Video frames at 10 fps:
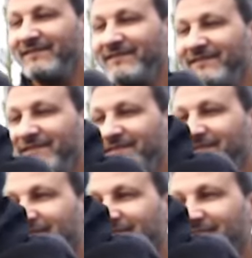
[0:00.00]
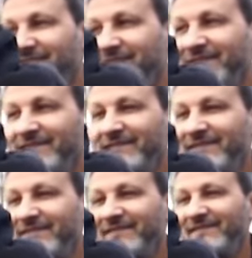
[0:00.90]

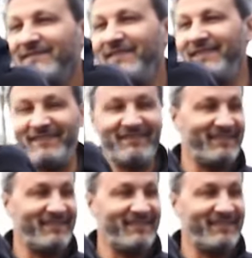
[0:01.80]
(silent)